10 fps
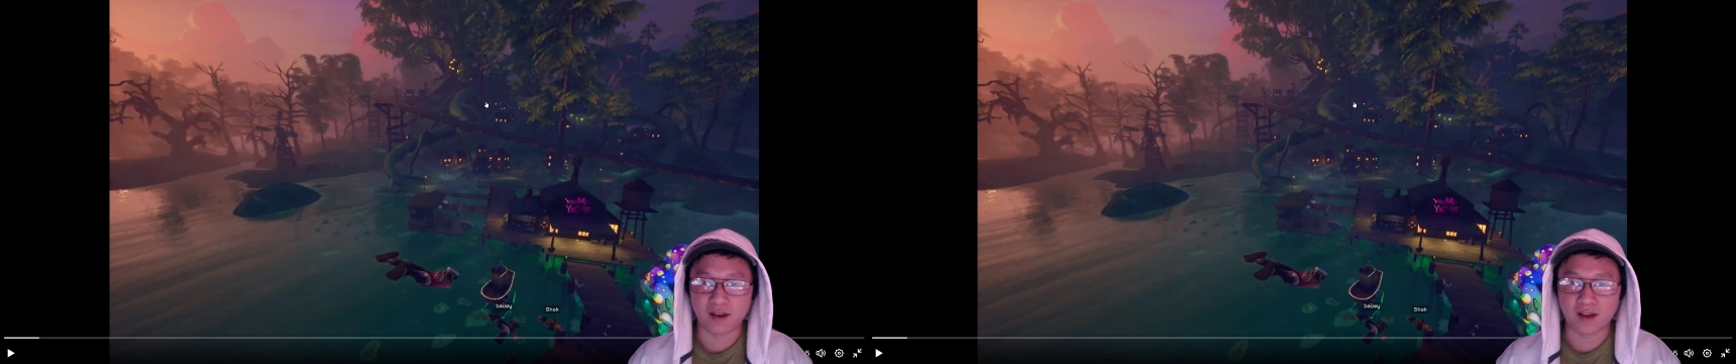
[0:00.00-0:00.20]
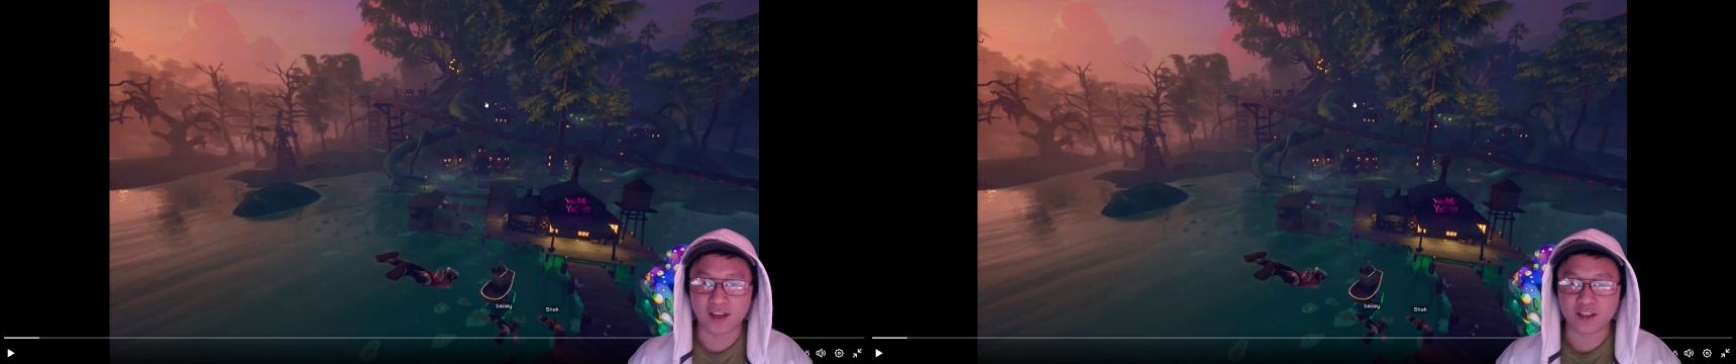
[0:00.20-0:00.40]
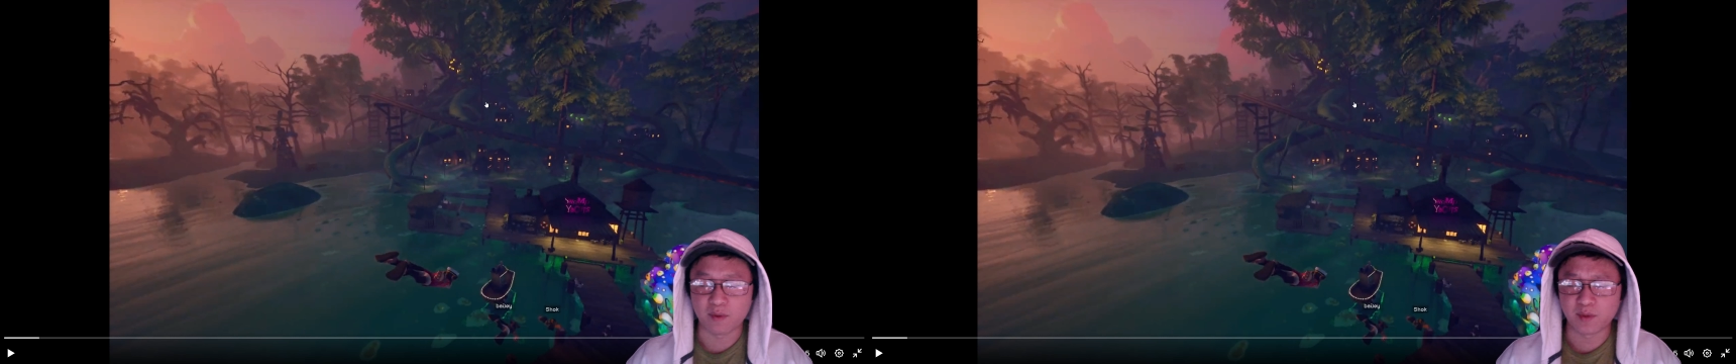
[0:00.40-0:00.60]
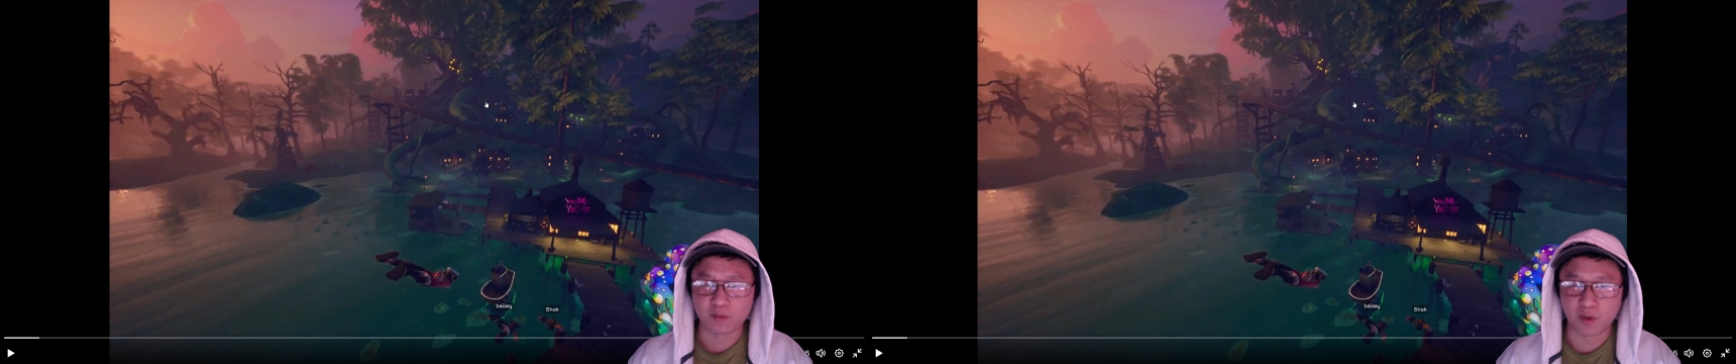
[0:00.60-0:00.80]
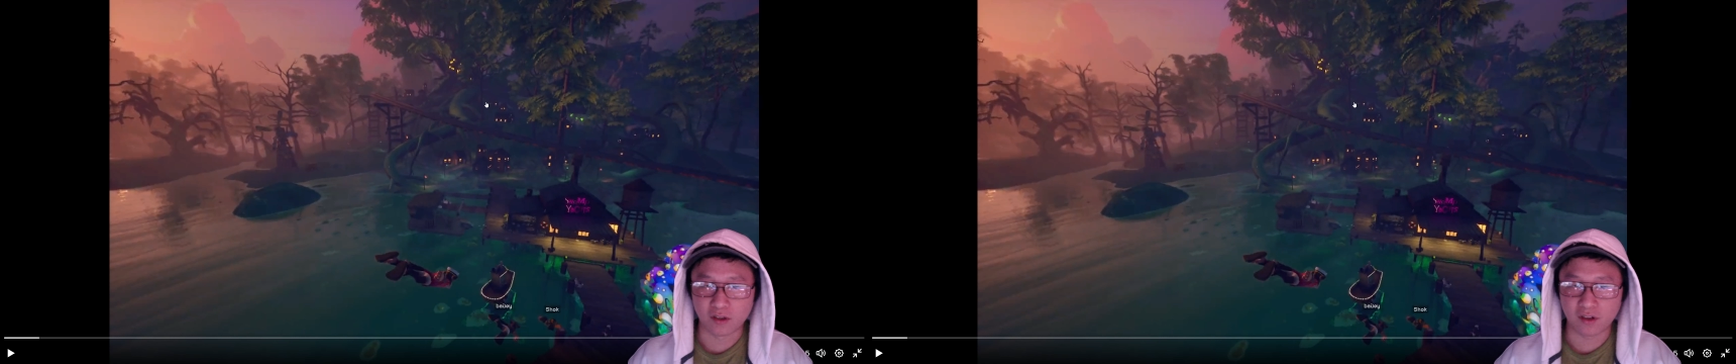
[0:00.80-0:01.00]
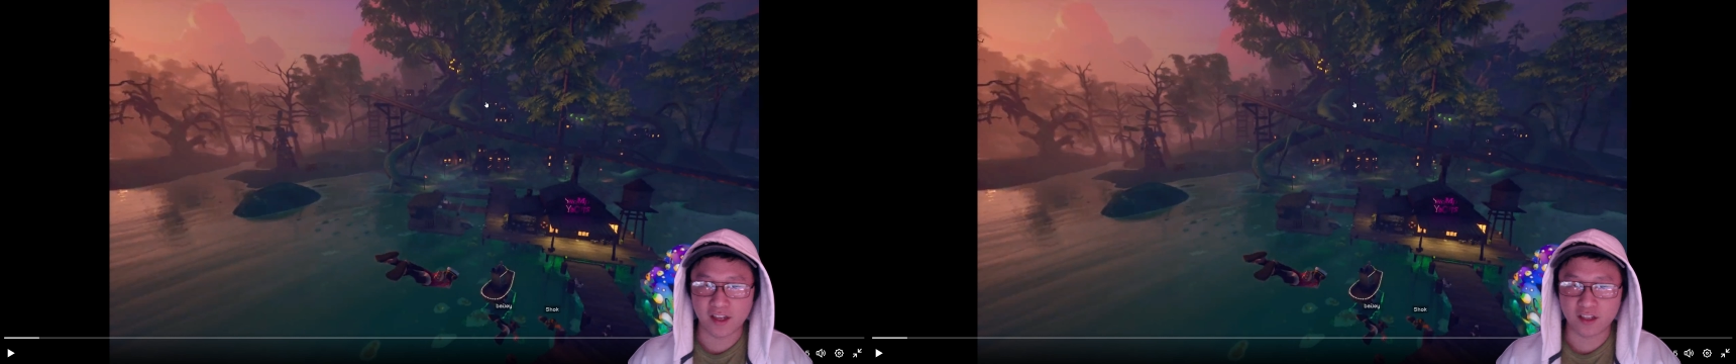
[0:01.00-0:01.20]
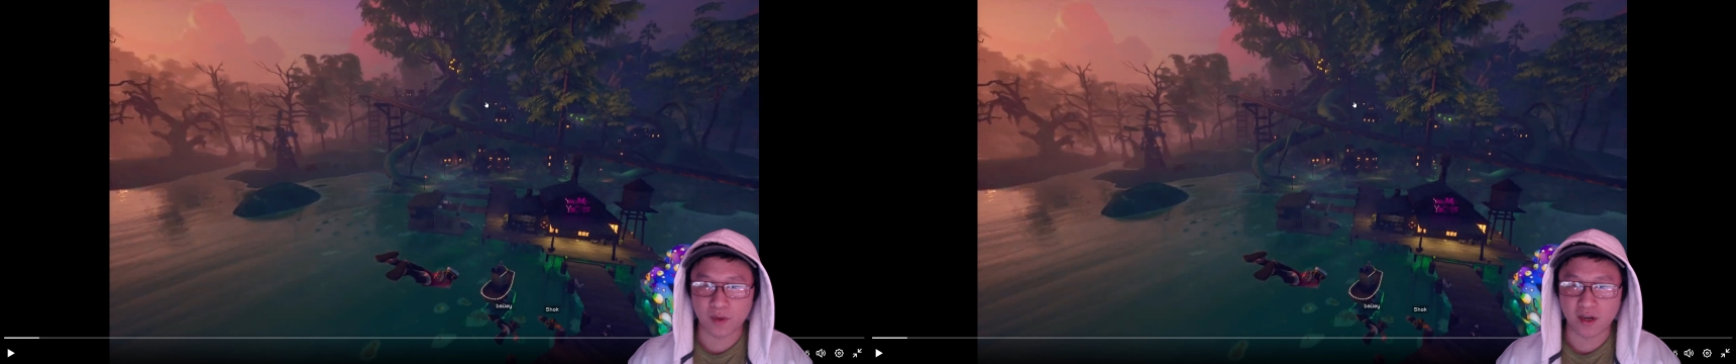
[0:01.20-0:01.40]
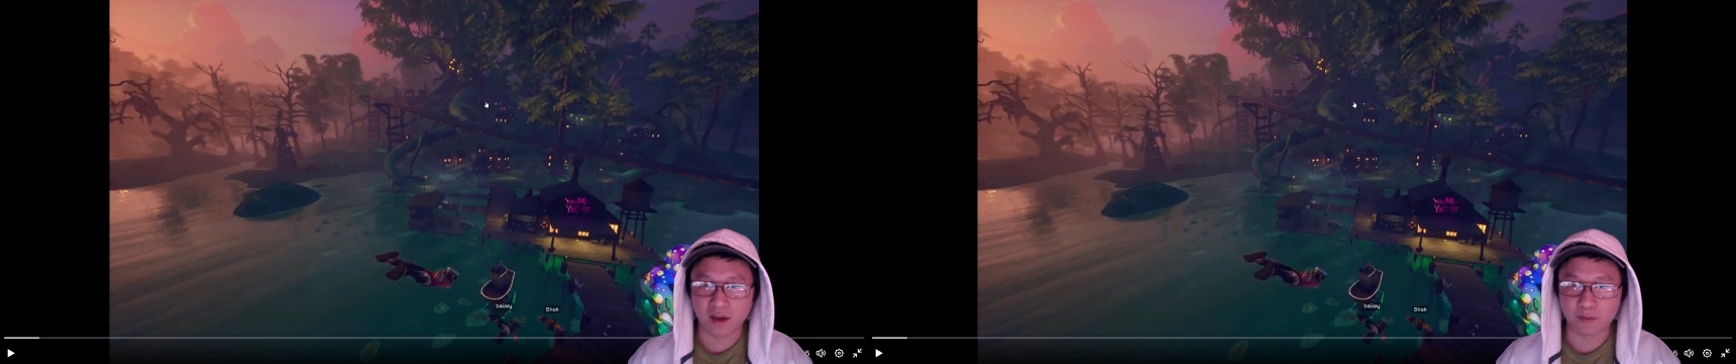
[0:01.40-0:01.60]
I guess maybe smaller lands
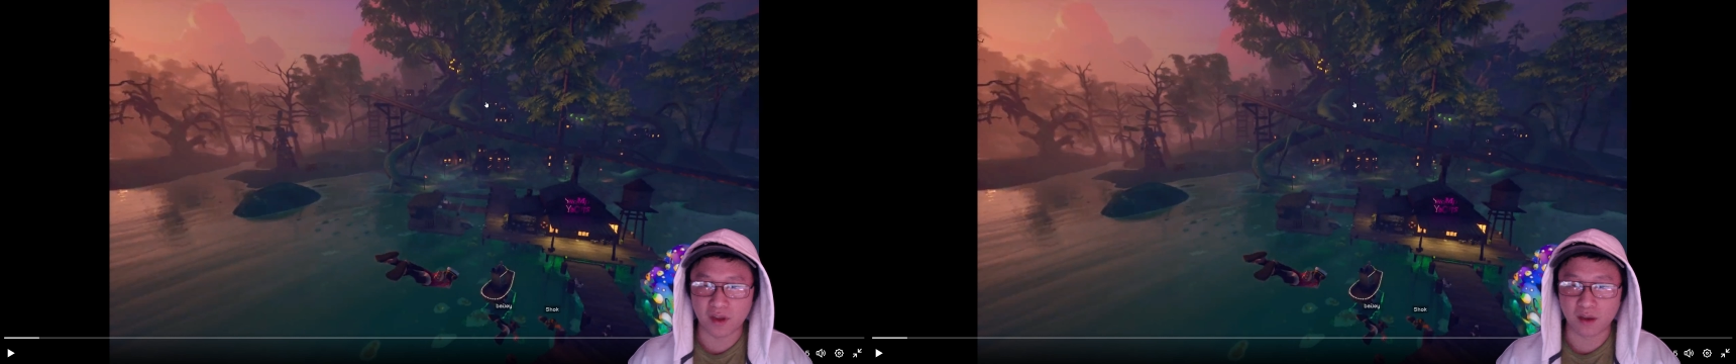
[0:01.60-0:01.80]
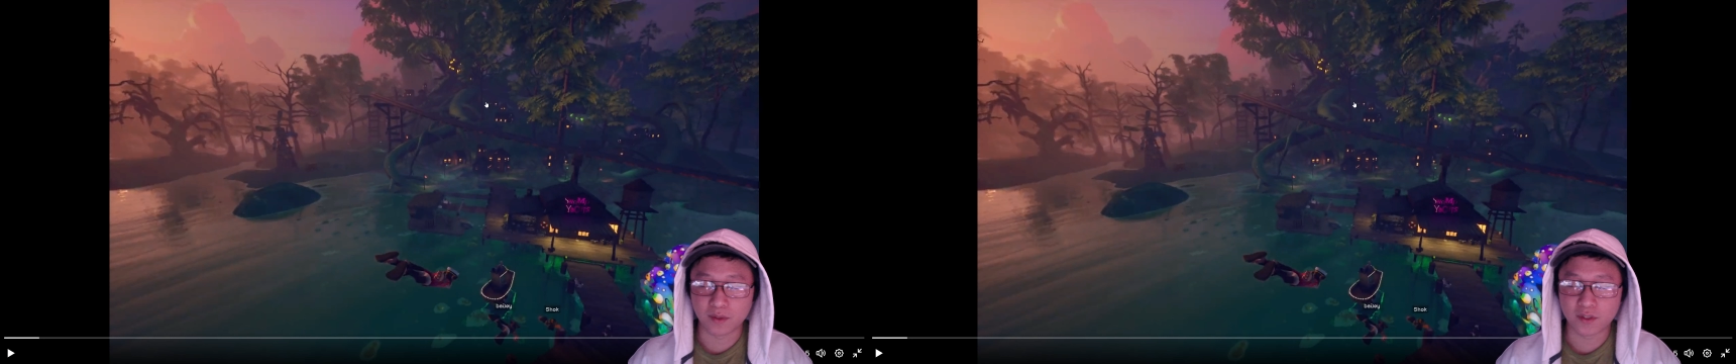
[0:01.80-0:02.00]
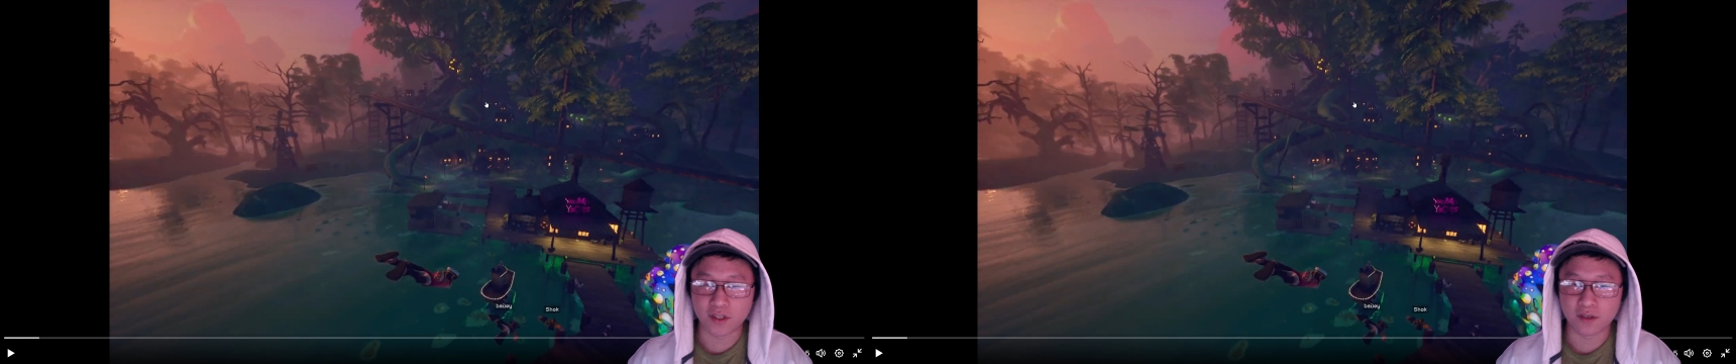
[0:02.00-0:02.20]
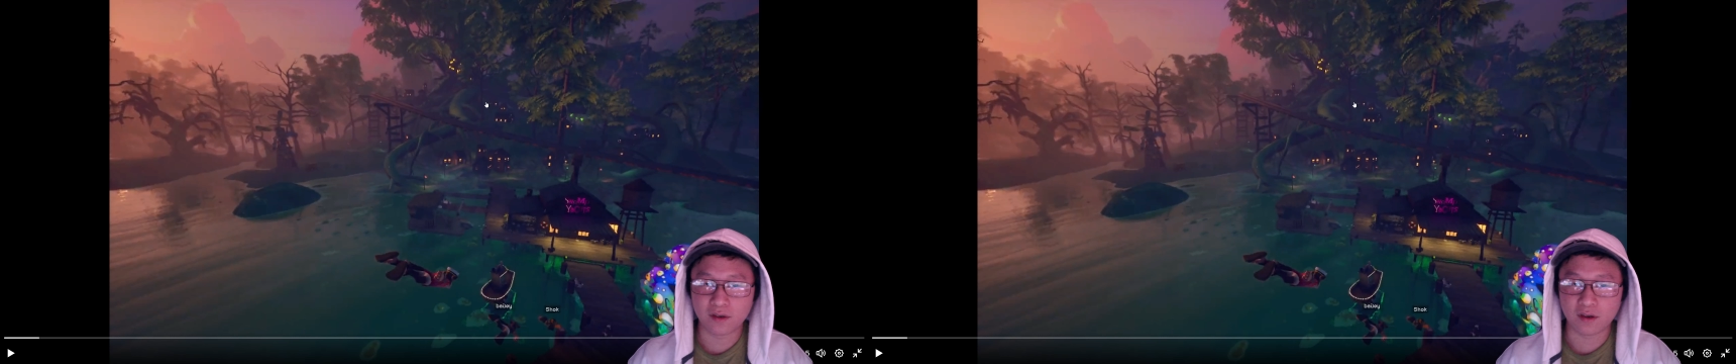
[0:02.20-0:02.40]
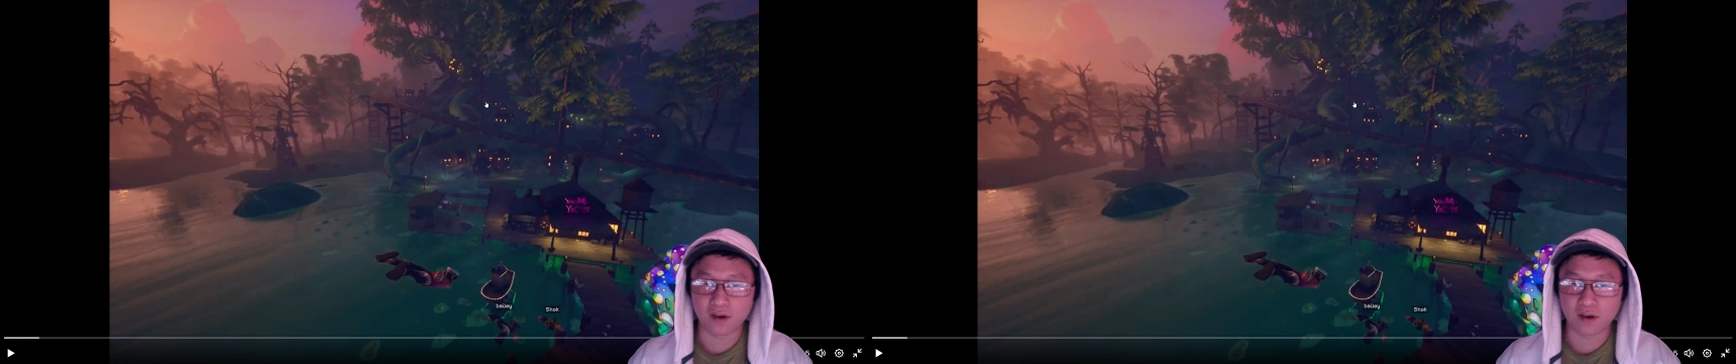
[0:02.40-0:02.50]
might not be able to.